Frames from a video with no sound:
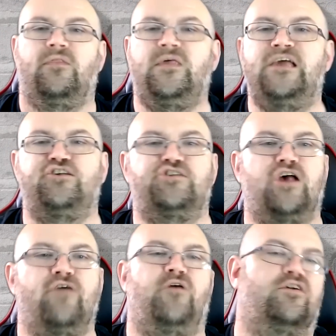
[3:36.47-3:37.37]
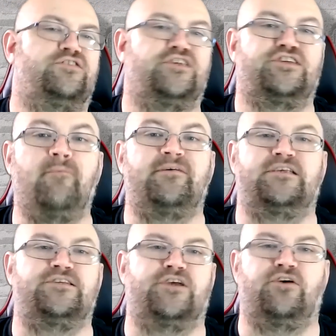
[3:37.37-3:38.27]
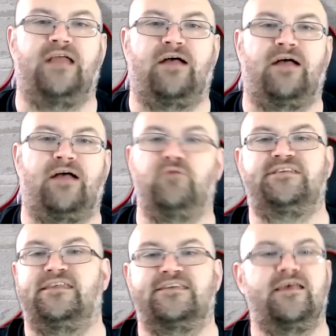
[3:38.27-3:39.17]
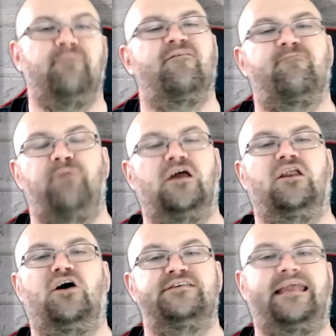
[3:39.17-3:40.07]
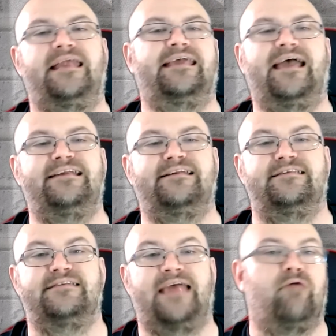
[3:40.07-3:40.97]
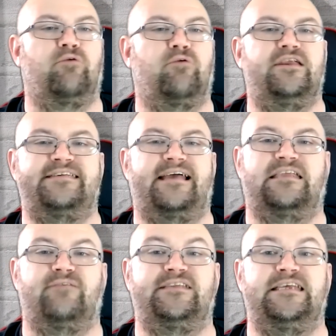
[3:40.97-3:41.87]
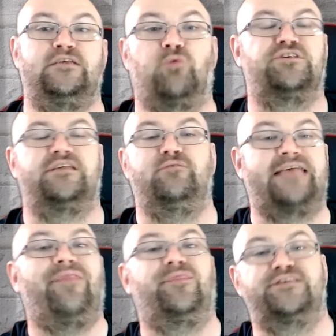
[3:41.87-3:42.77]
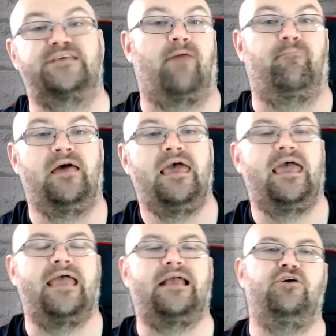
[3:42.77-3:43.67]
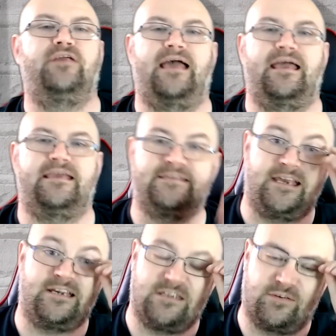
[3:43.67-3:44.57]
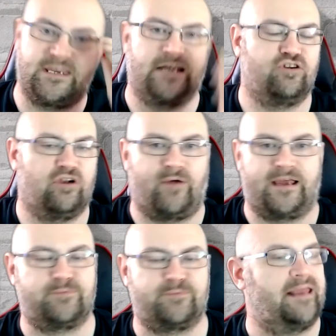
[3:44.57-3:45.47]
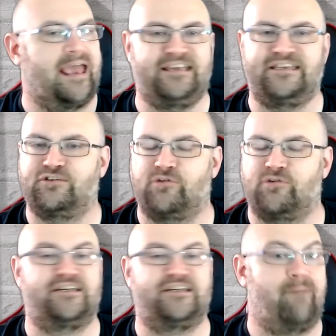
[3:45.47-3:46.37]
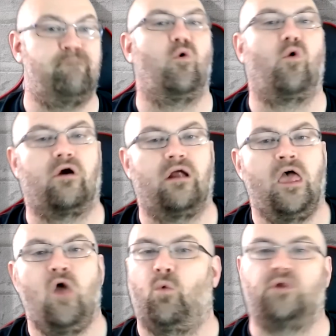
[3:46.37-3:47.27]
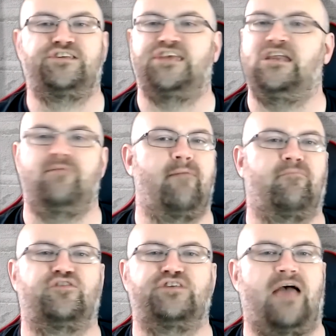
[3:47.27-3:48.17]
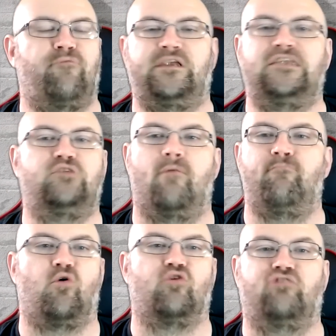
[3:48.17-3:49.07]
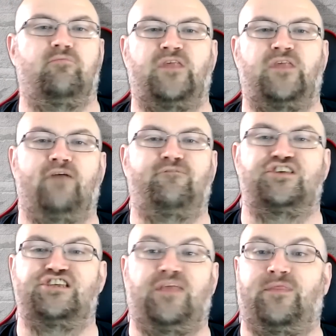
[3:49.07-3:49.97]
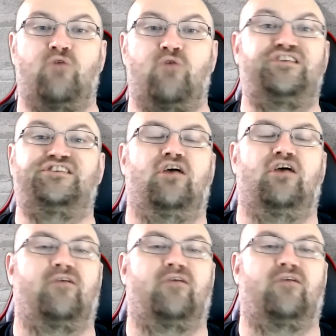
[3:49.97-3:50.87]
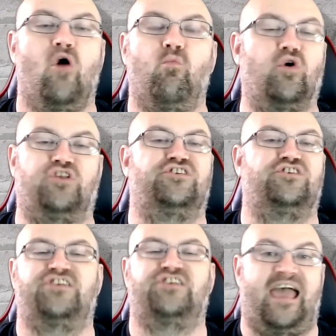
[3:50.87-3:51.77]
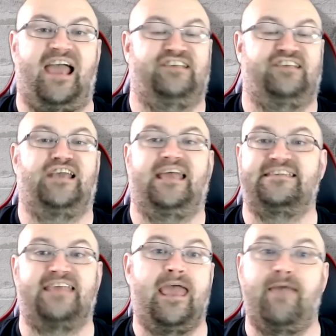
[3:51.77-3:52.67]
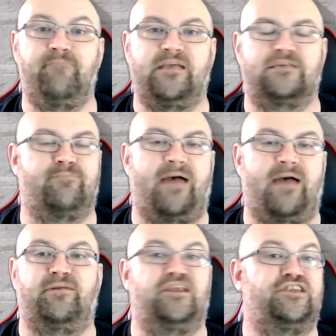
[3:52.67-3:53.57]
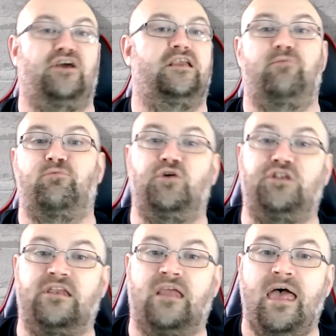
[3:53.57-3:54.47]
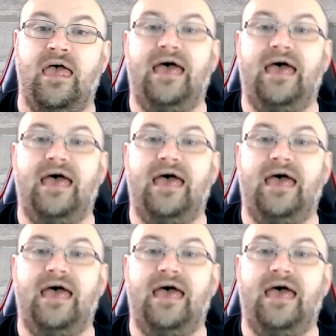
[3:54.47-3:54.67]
The issue so far, as the Scum is concerned now, though, is that some of Byline's allegations outline his activities whilst he was at the Scum, including accusations of sexual harassment, age discrimination, and more. One senior member of staff went into a boardroom with a knife to slit their wrists over Wootton's acts against him because management had sided with Wootton.